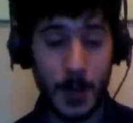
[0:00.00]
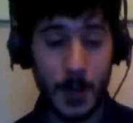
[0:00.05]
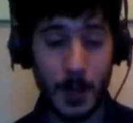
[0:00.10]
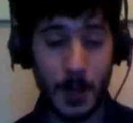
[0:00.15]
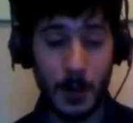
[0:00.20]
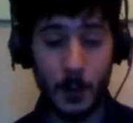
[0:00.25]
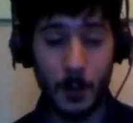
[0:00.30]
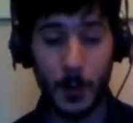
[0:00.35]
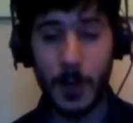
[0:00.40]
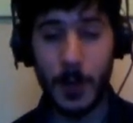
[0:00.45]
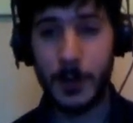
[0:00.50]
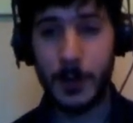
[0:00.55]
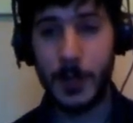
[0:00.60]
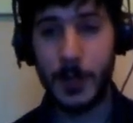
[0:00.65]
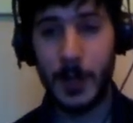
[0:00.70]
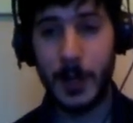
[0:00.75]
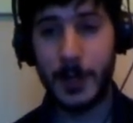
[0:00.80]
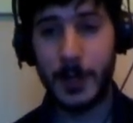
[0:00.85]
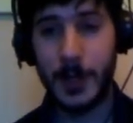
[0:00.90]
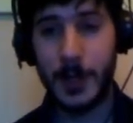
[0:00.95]
What else
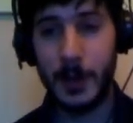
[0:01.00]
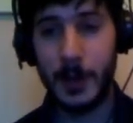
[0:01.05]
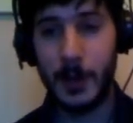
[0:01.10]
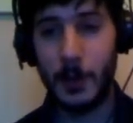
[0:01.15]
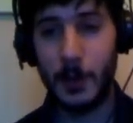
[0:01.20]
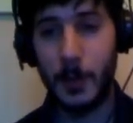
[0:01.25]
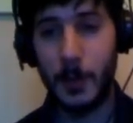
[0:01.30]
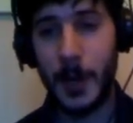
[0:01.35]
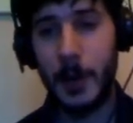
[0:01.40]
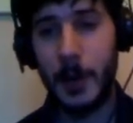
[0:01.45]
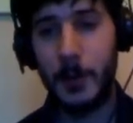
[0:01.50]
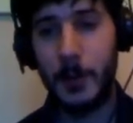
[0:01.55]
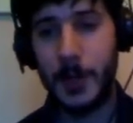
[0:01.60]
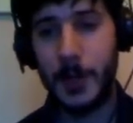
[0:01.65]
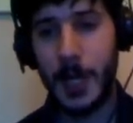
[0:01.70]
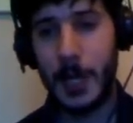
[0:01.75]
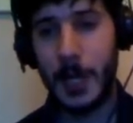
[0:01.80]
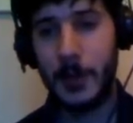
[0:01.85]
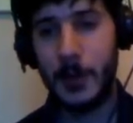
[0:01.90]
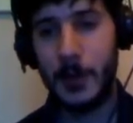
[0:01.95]
can I tell you about
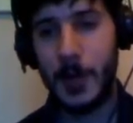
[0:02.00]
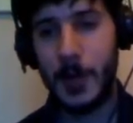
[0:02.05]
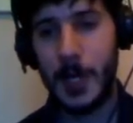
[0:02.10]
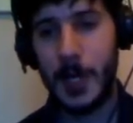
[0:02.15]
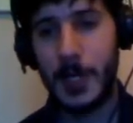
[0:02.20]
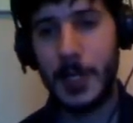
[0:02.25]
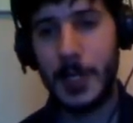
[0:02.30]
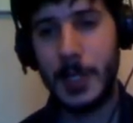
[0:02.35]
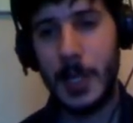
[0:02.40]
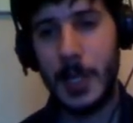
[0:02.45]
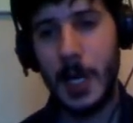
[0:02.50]
Tetris?